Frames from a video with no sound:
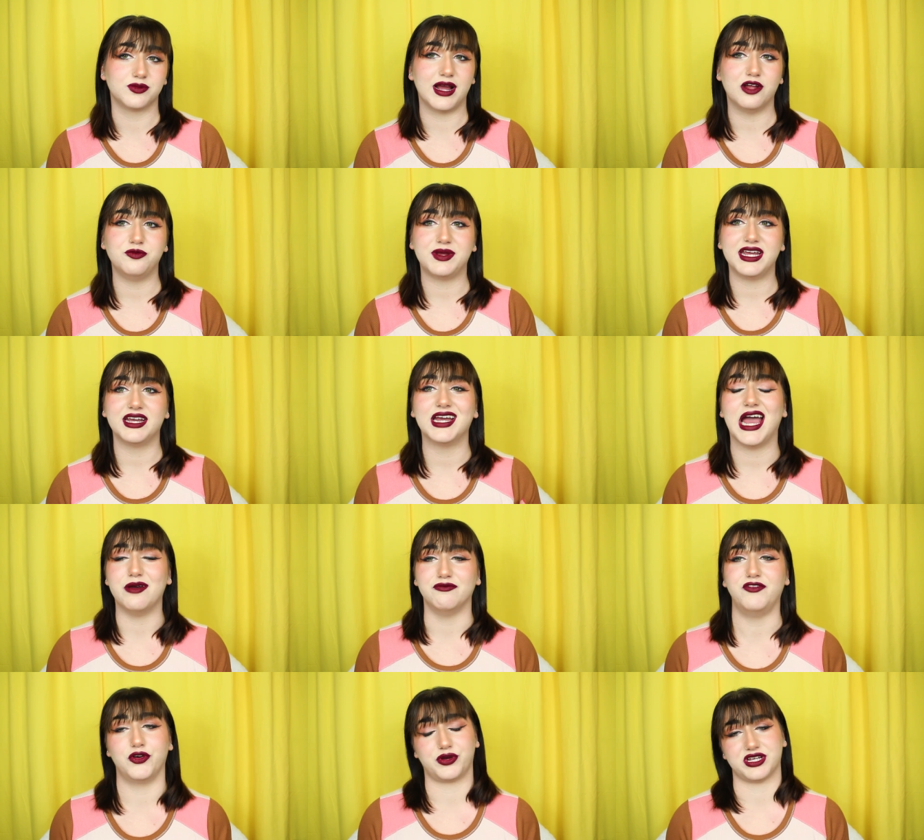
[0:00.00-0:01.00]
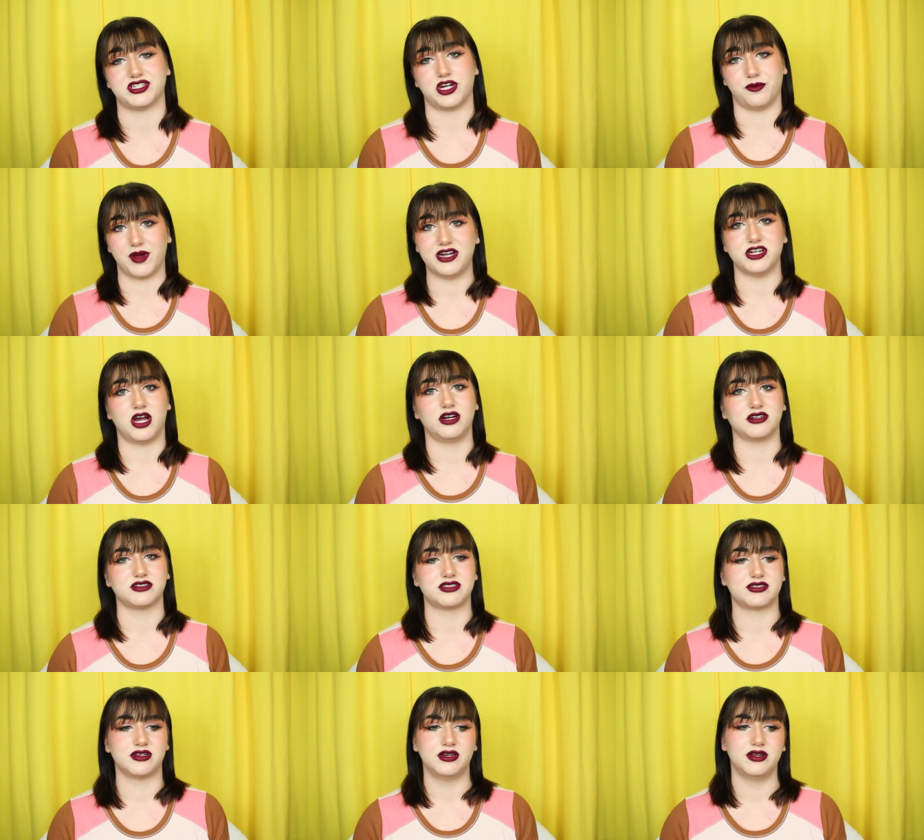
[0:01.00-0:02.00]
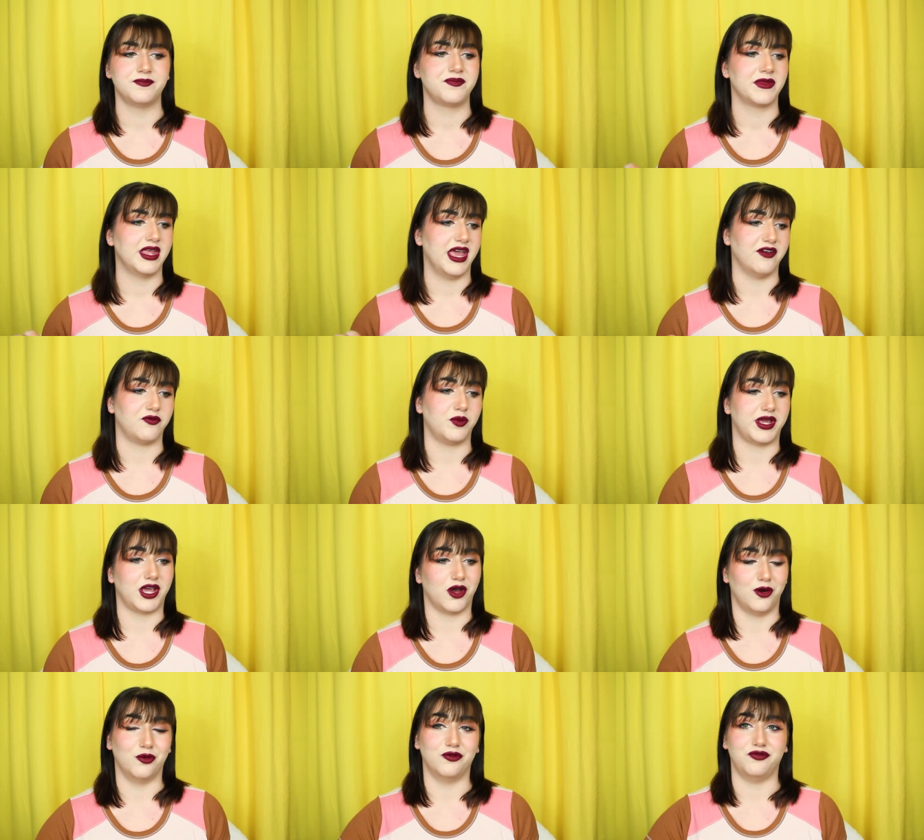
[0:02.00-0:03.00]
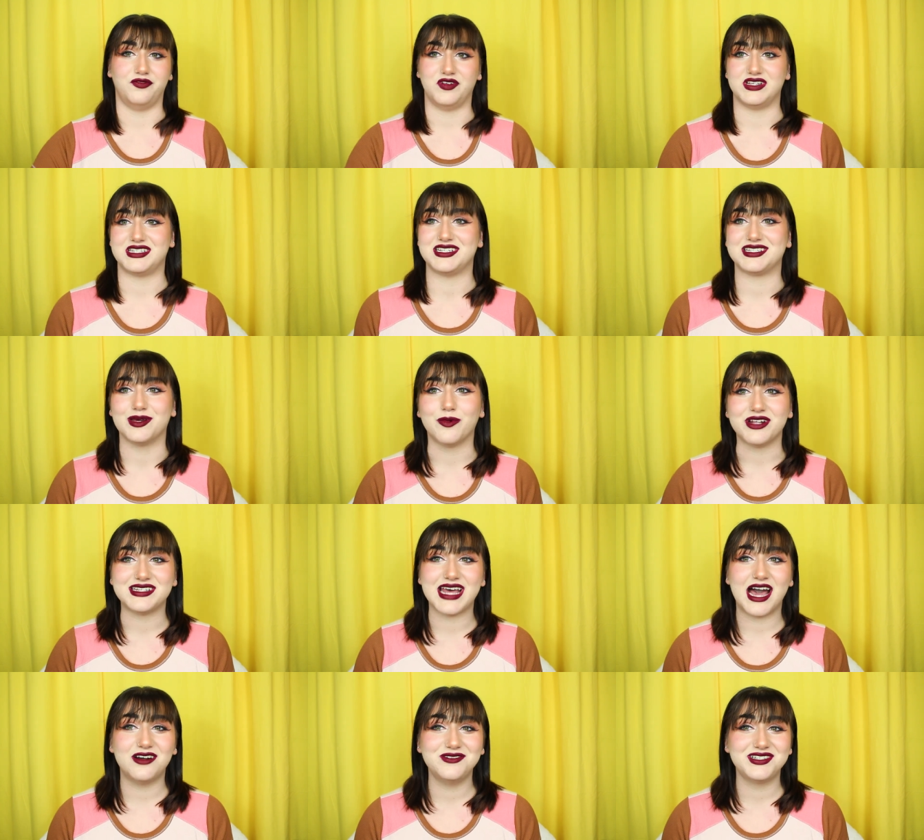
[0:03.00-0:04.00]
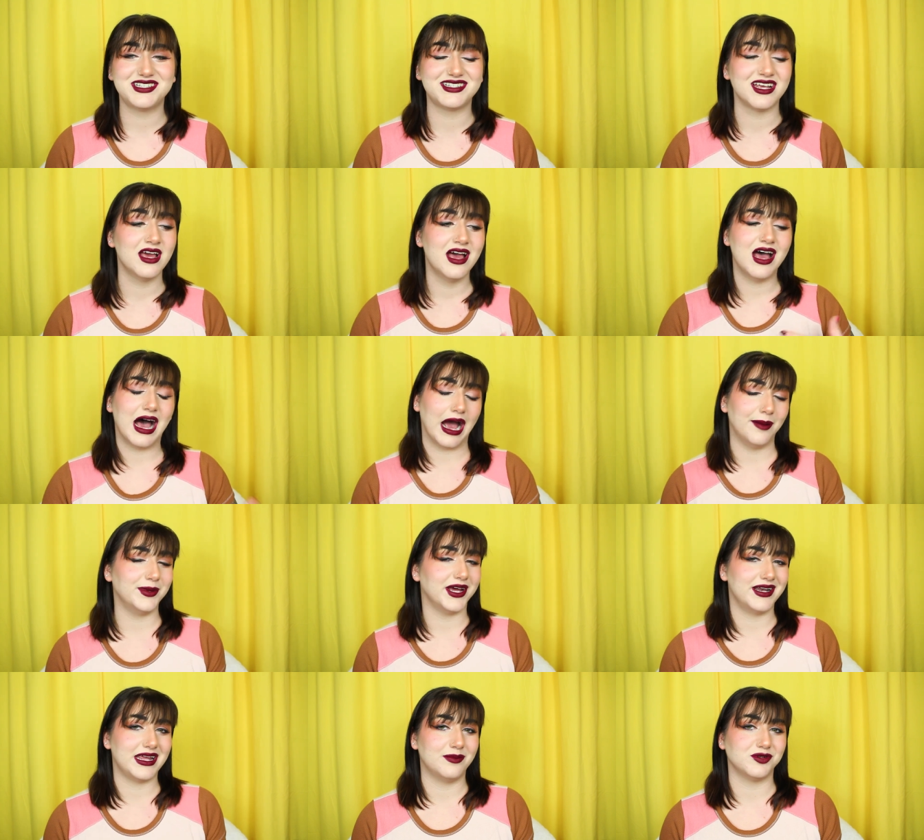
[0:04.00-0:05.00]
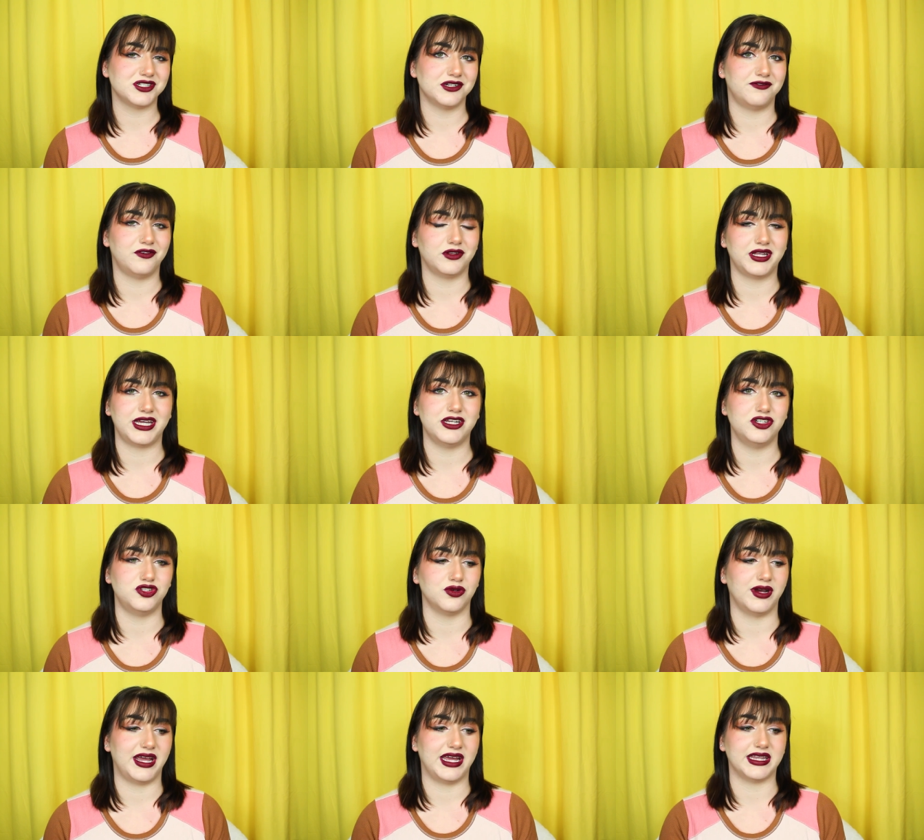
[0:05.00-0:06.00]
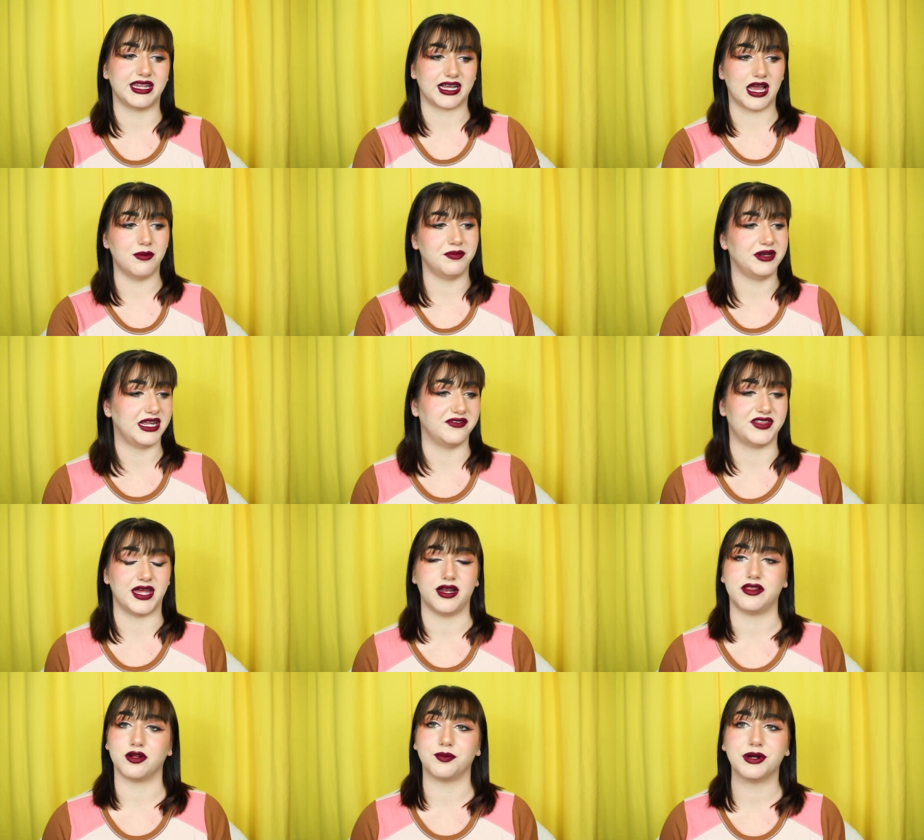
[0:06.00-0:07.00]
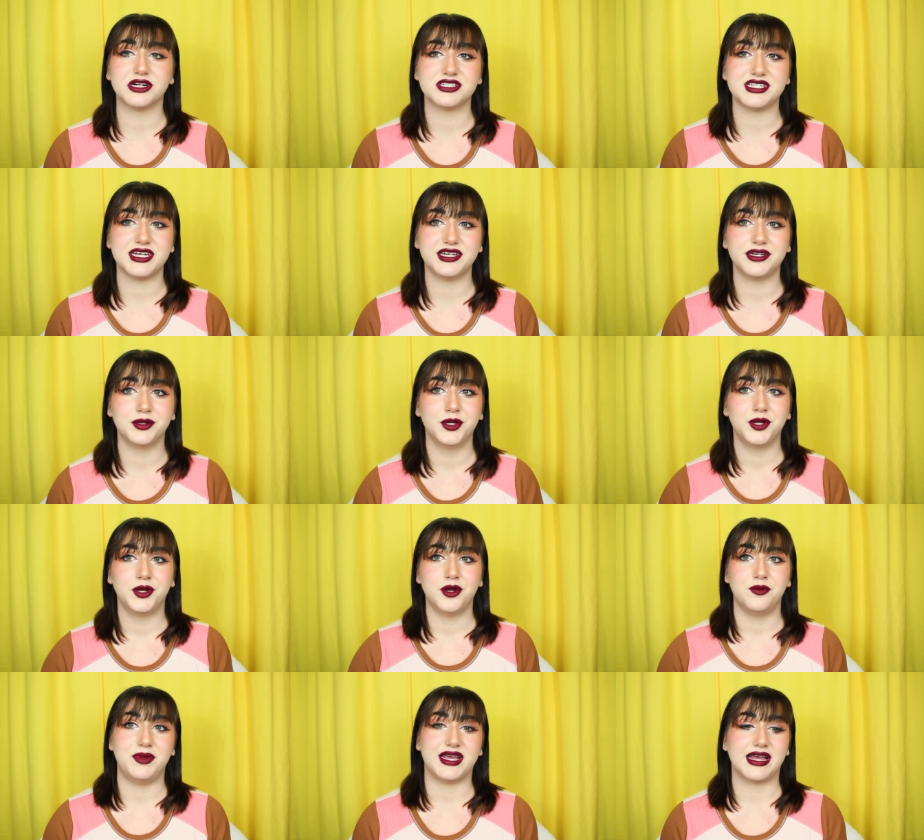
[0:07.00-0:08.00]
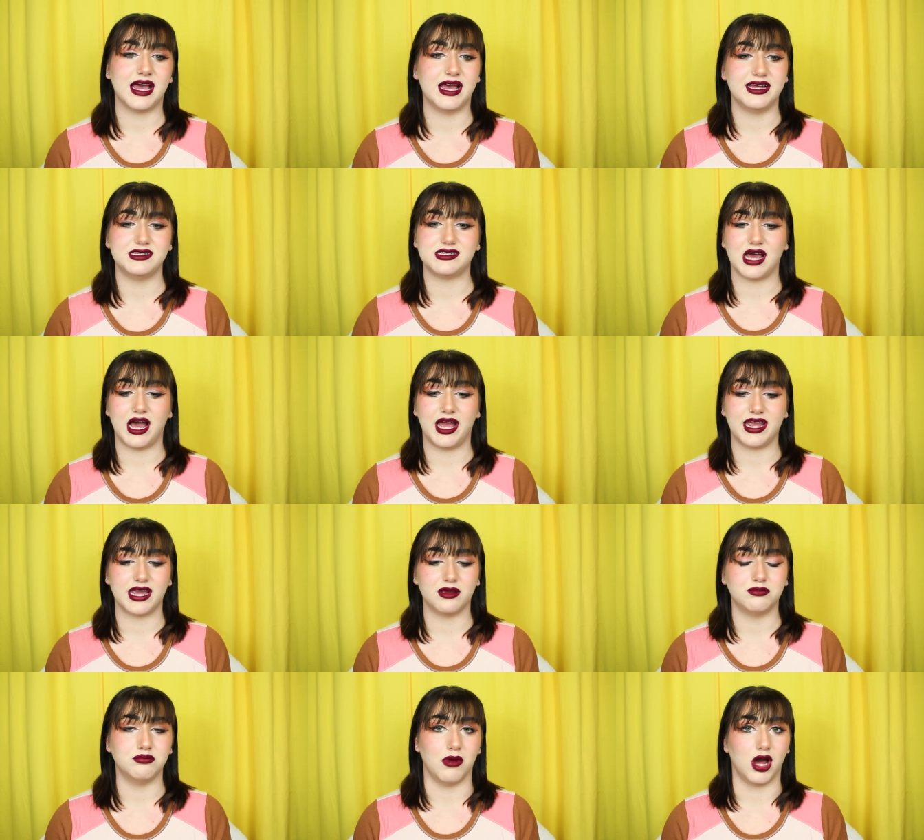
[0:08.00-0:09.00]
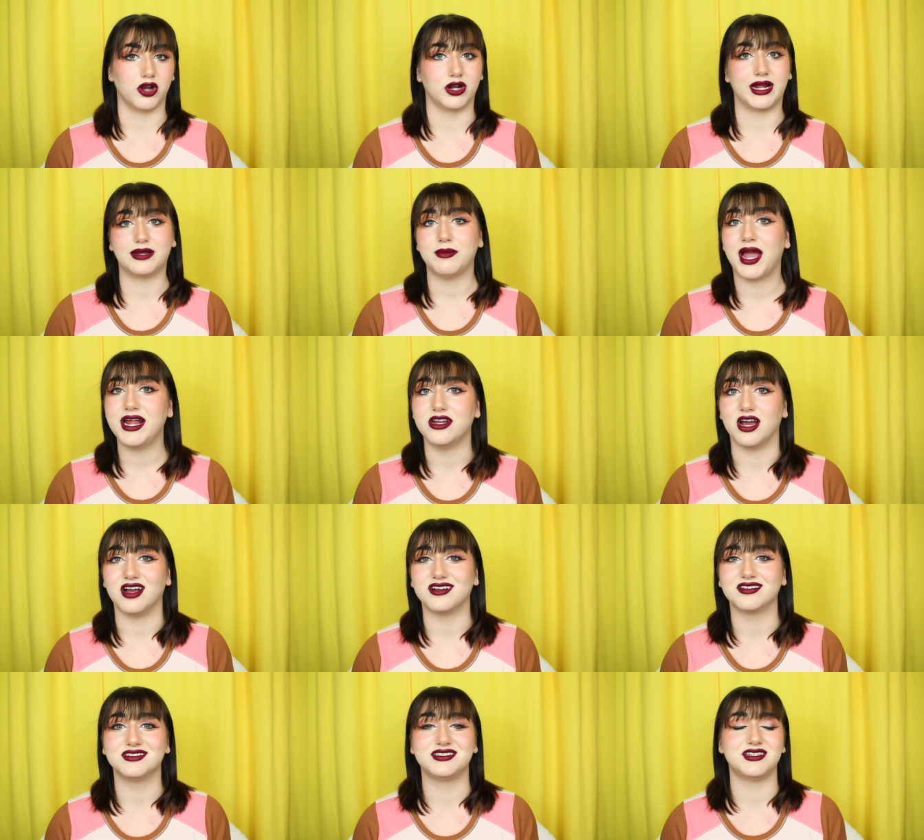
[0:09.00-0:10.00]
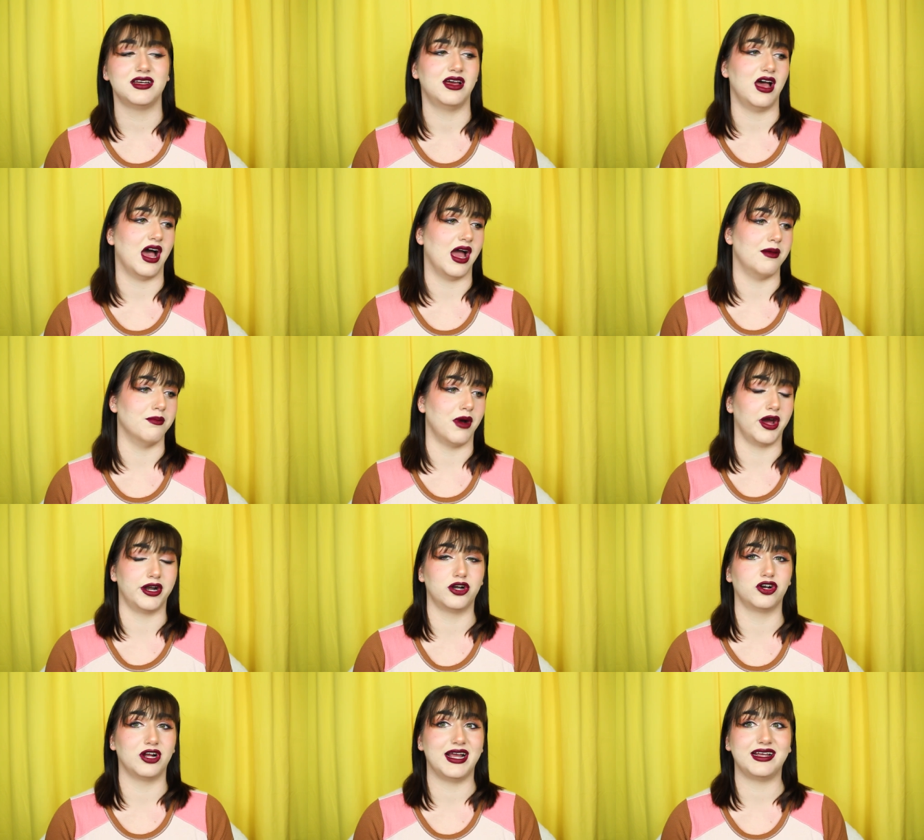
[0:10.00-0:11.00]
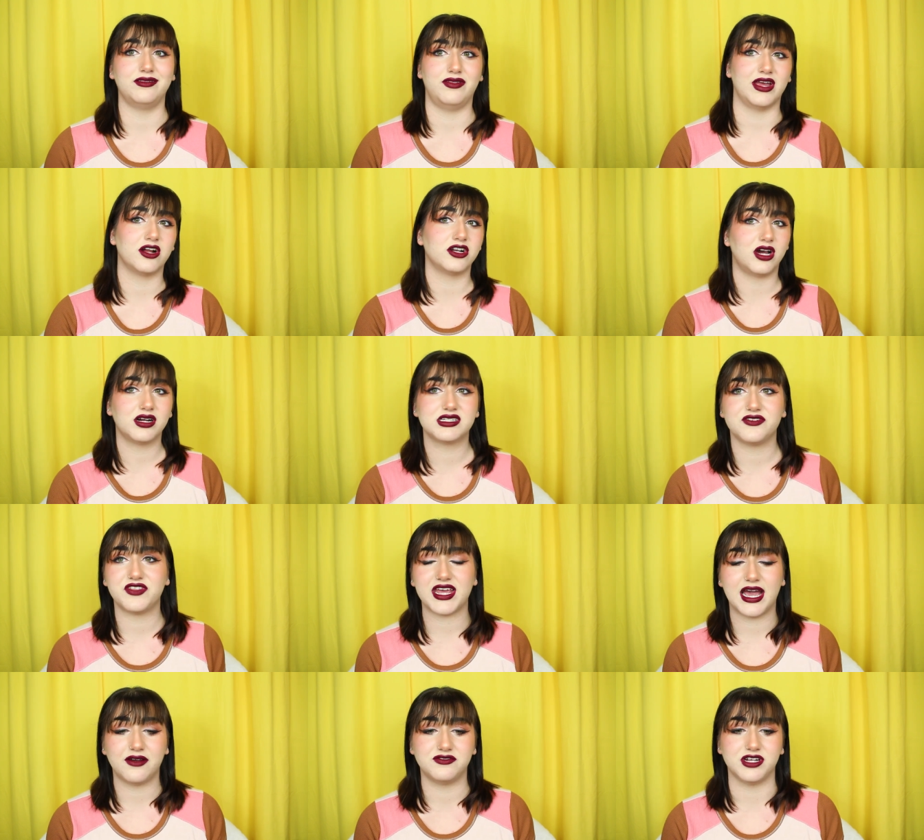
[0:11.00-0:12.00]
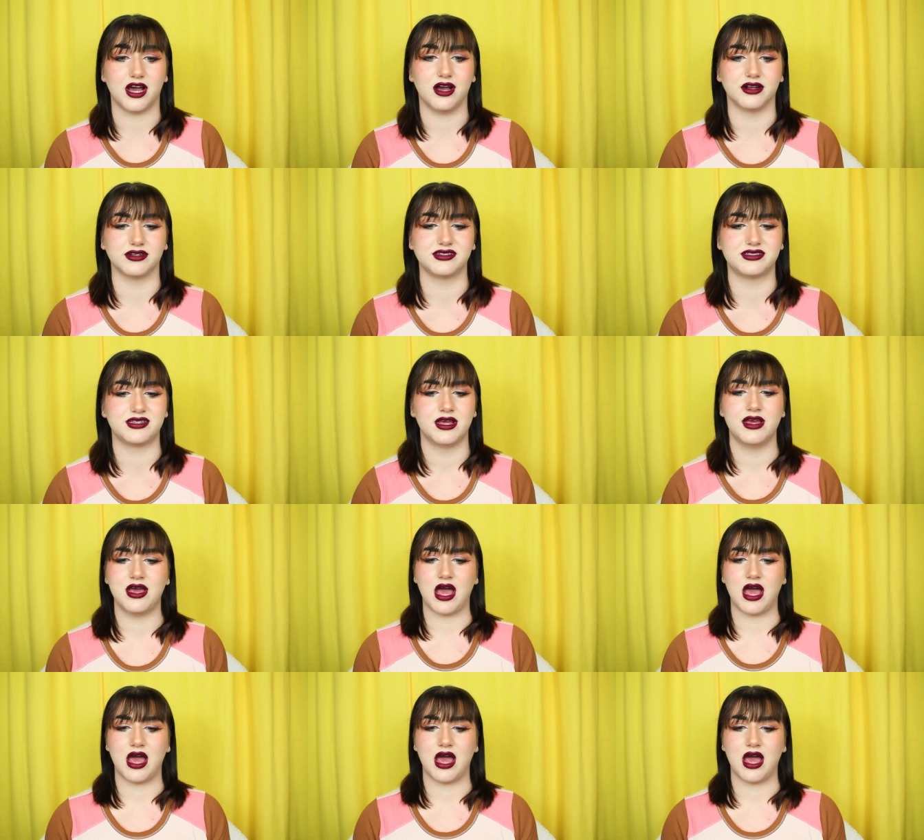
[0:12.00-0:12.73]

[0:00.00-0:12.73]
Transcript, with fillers: around me, am focused on my dogs if we go visit someone's house, I'm not able to fully enjoy the company of that other person because I am monitoring my dogs. I'm monitoring their dogs if they have dogs.